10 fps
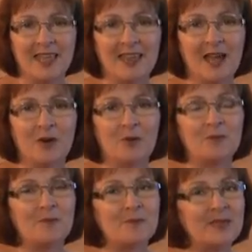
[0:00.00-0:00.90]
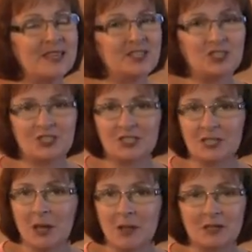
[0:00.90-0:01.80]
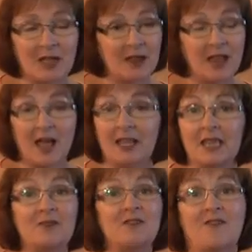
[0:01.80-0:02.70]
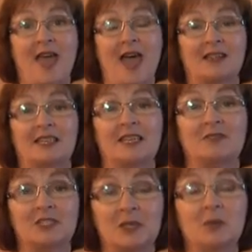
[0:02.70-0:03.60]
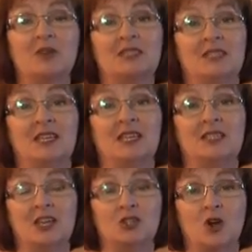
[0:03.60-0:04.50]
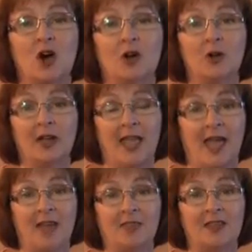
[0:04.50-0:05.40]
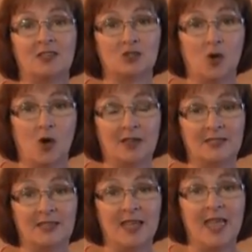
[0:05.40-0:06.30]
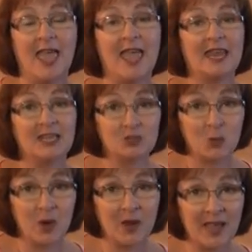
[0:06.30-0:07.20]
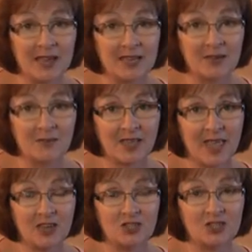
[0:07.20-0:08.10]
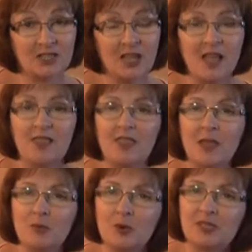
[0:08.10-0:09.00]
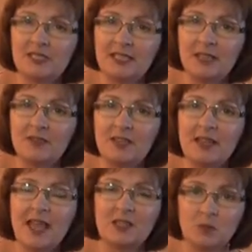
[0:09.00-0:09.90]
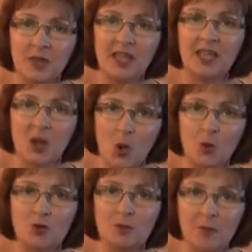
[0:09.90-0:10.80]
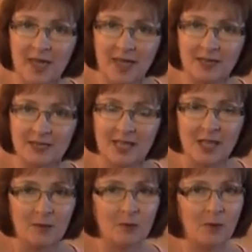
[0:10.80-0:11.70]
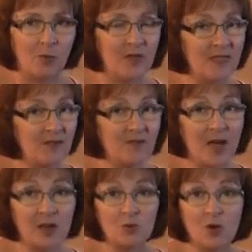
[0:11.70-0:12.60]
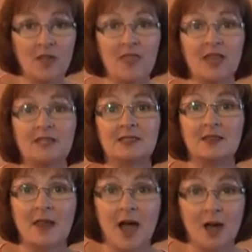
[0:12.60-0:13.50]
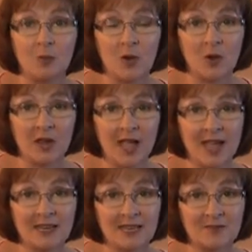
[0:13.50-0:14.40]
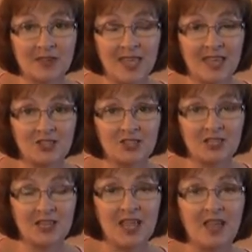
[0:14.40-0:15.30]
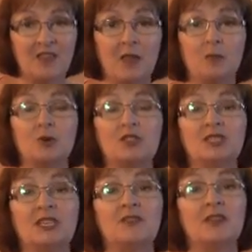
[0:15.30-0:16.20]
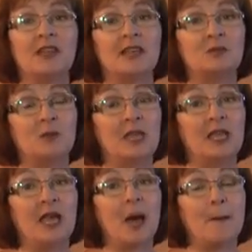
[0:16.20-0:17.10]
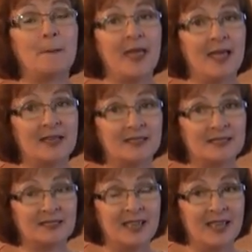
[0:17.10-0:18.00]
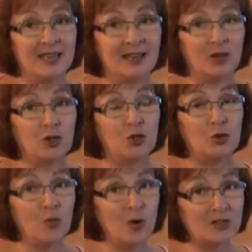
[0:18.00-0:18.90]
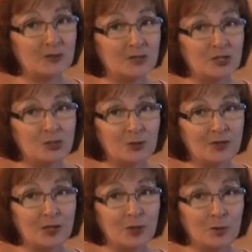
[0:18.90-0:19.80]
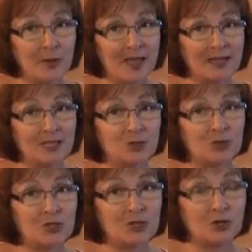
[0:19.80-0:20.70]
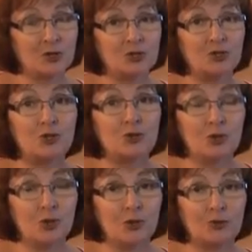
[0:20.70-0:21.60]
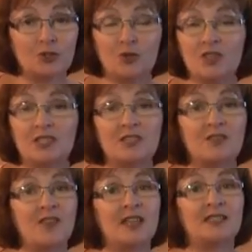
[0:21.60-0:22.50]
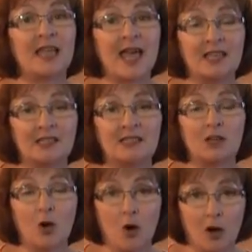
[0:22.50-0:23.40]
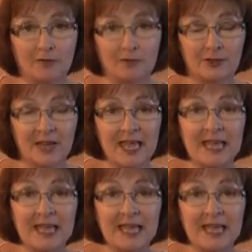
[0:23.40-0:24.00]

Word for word: Now, it's just a, a, a, given fact. If someone sees a dog or a cat that is lost and it's wearing identification, they perceive it as being an owned pet. But when they find one that is not wearing identification, they perceive it as being abandoned. Now, you want to be sure that your pet gets returned to you, so this is a fantastic offer.